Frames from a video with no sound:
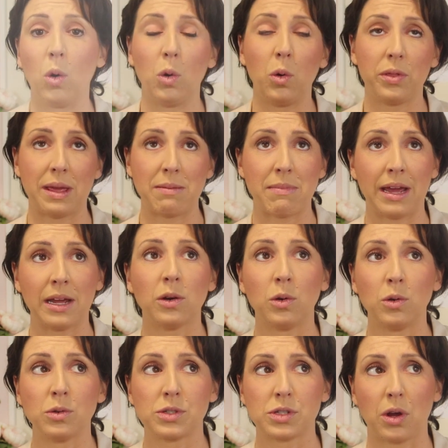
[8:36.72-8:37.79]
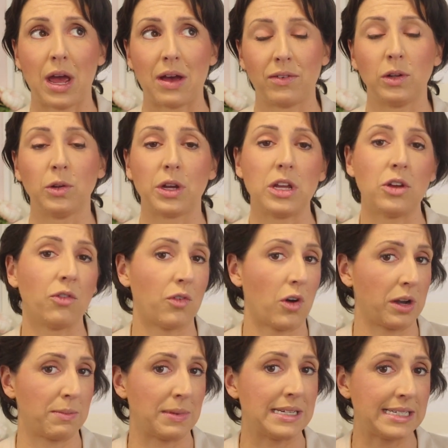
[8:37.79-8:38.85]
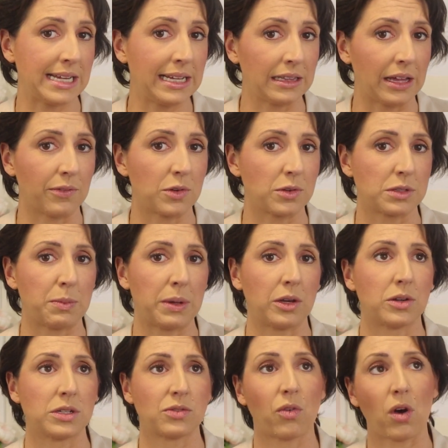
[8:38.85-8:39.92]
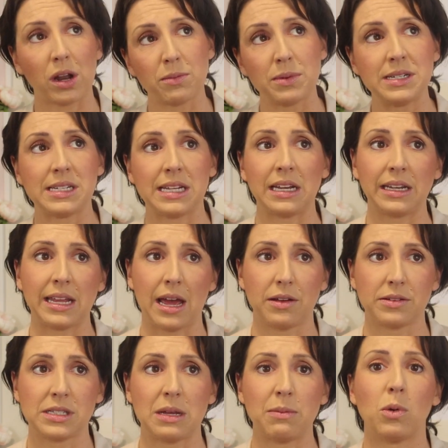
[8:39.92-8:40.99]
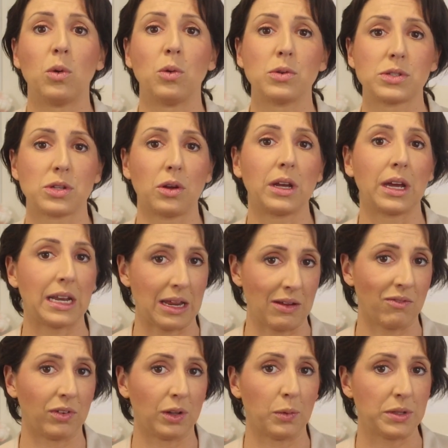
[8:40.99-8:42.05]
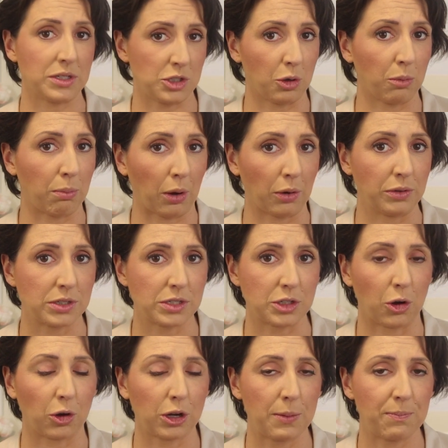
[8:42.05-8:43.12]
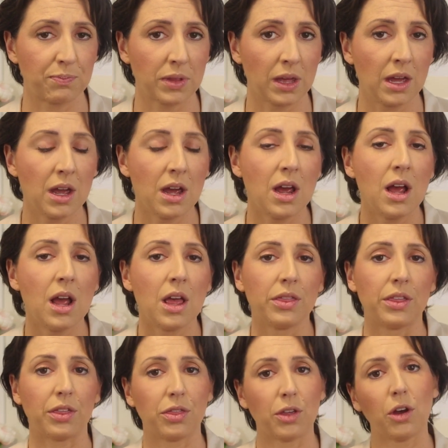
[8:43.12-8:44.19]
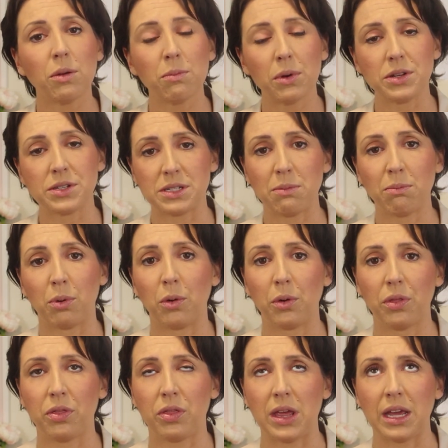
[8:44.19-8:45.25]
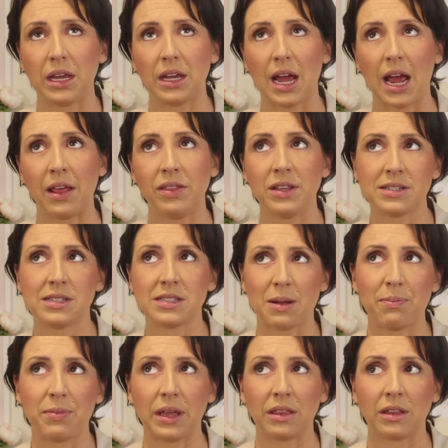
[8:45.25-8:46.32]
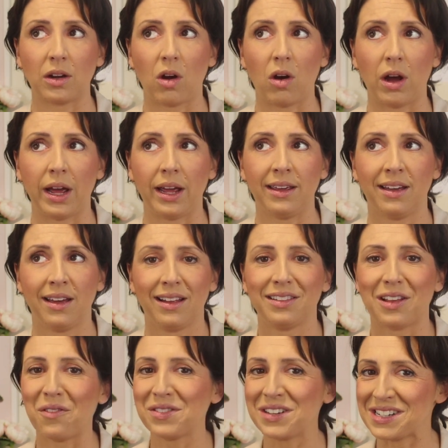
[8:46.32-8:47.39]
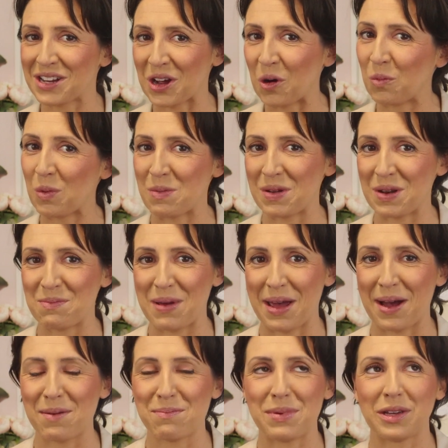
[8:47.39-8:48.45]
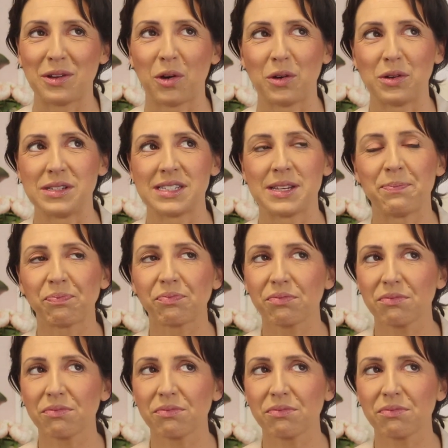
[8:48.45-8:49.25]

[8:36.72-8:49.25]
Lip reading: or they may also have a look at your vitamin D levels because vitamin D and calcium also can influence your bone stock. The third most important thing, and this is something that I love to tell women about because